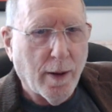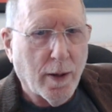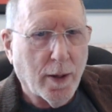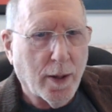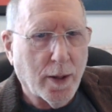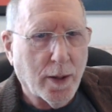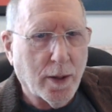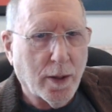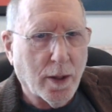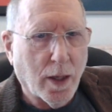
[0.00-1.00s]

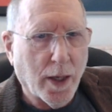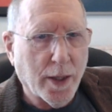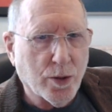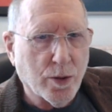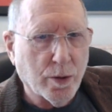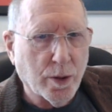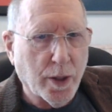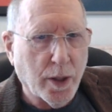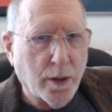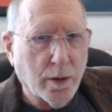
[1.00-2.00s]
I
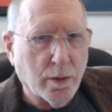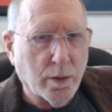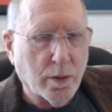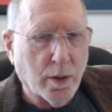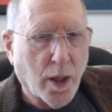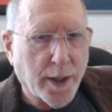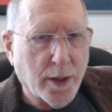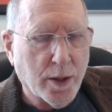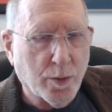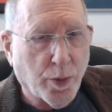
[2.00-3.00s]
certainly liked
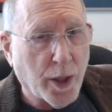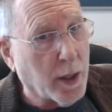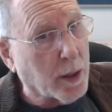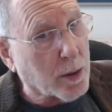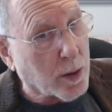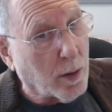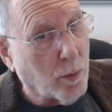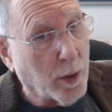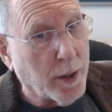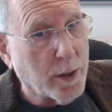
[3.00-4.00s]
his playing. In some
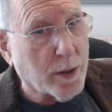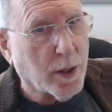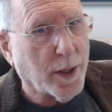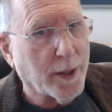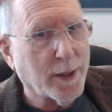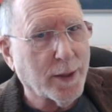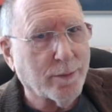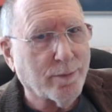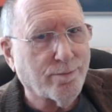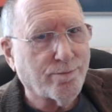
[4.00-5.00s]
ways, I
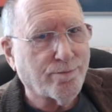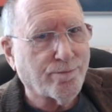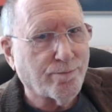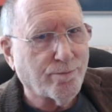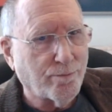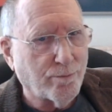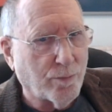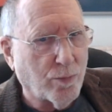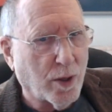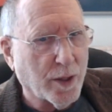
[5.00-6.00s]

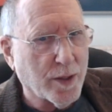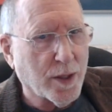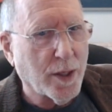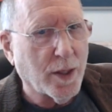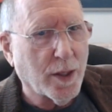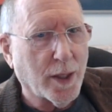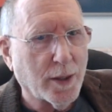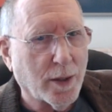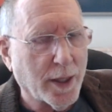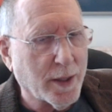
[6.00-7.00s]
want to say that I
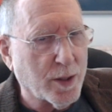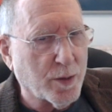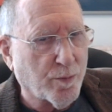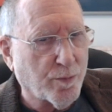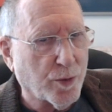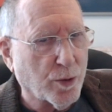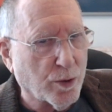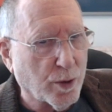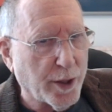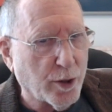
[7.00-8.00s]
liked his
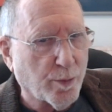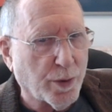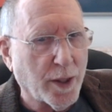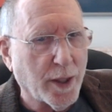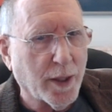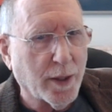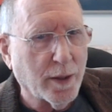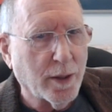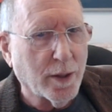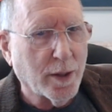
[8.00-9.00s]
earlier playing